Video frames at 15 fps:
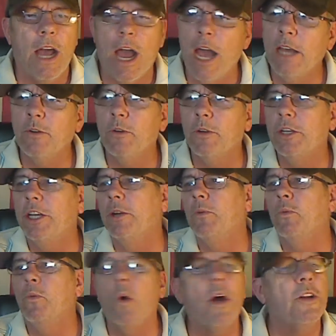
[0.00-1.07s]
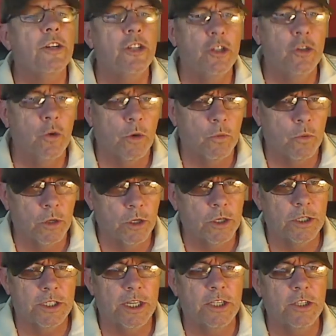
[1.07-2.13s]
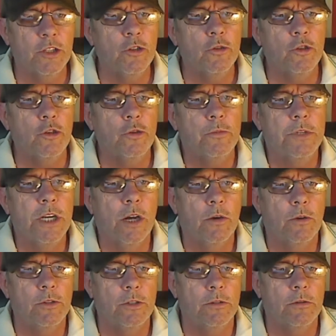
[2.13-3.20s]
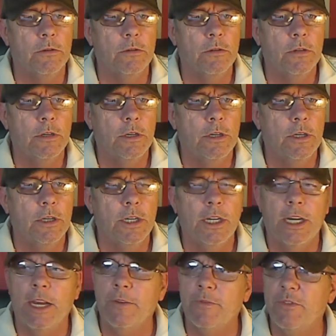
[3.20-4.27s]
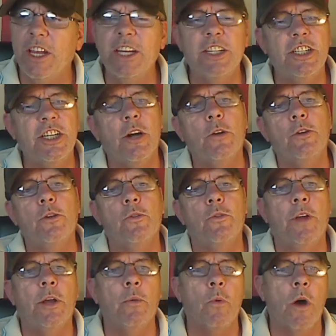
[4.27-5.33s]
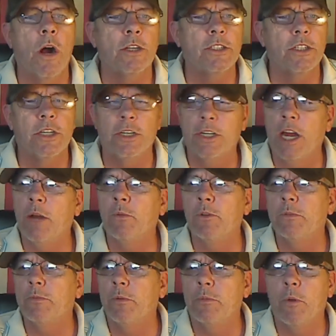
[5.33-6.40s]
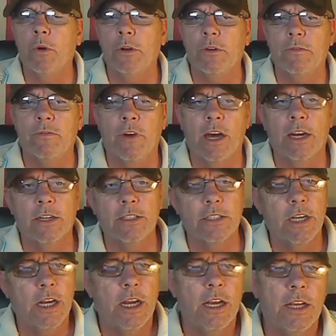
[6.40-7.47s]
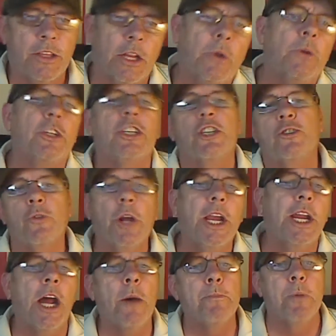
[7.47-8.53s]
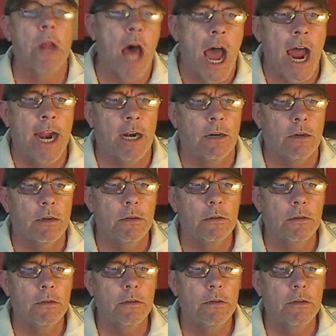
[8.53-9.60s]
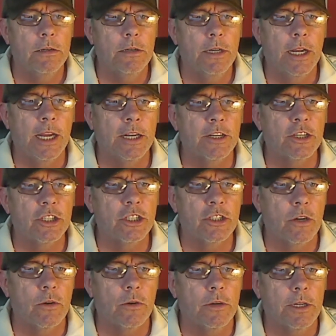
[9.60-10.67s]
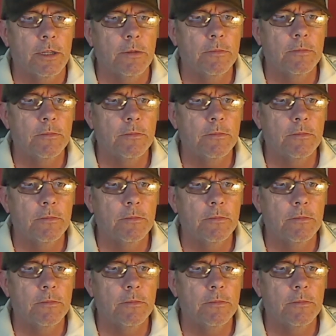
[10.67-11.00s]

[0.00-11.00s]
I don't care what your workers at YouTube tell you. If they tell you they watched it and I was promoting violence, they're a straight up liar. End of story.